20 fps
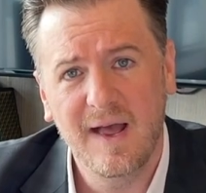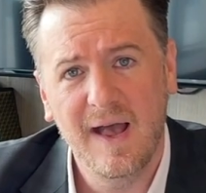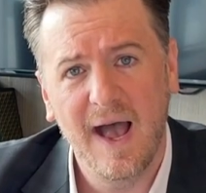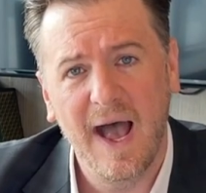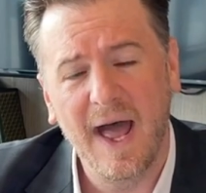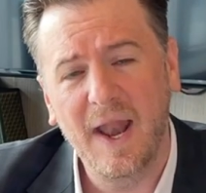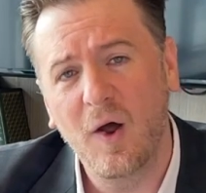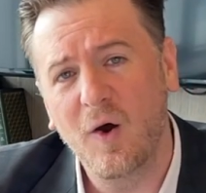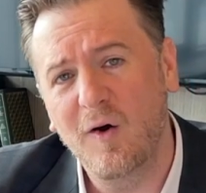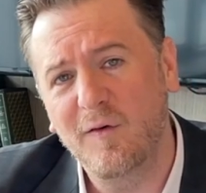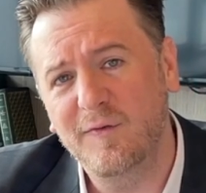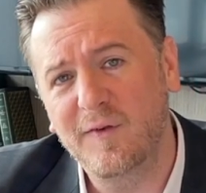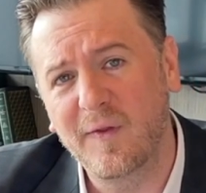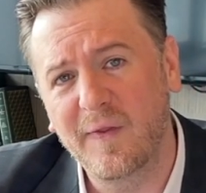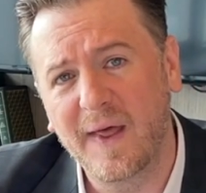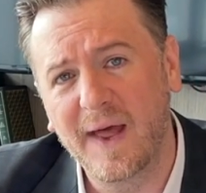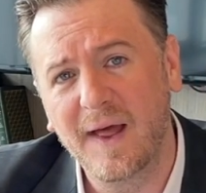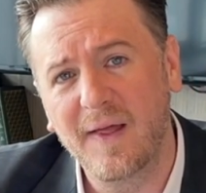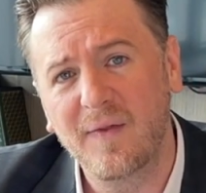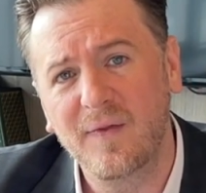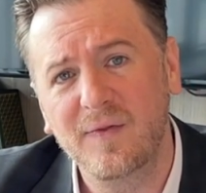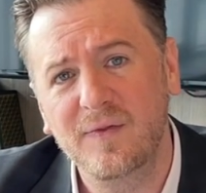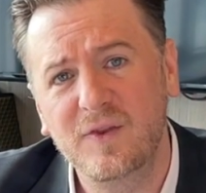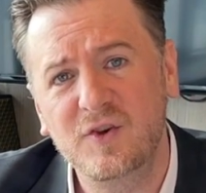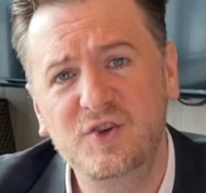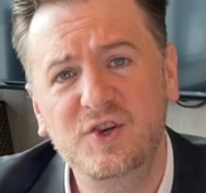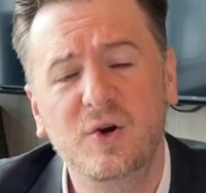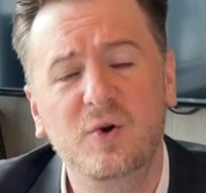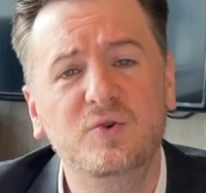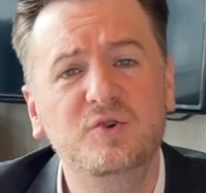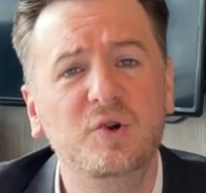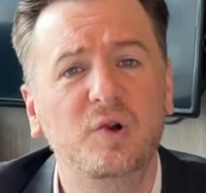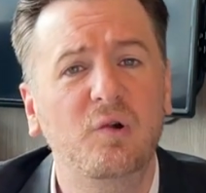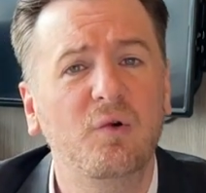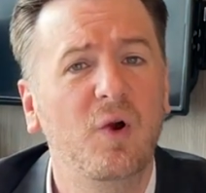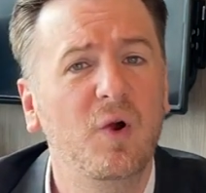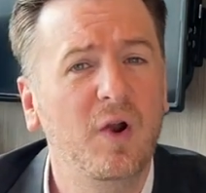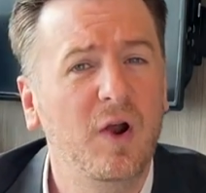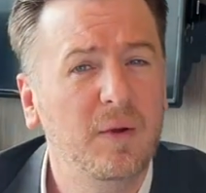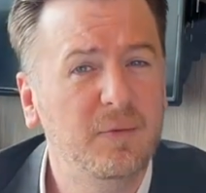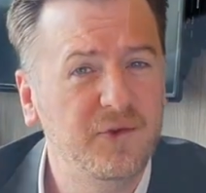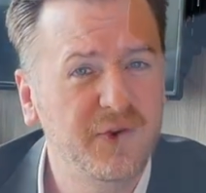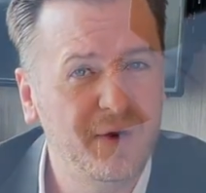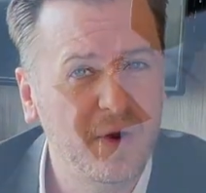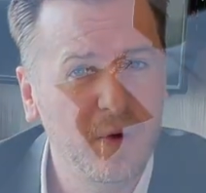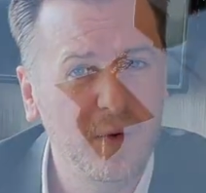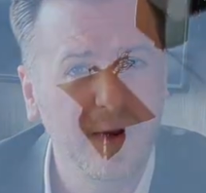And after that, the children are grown up, so I don't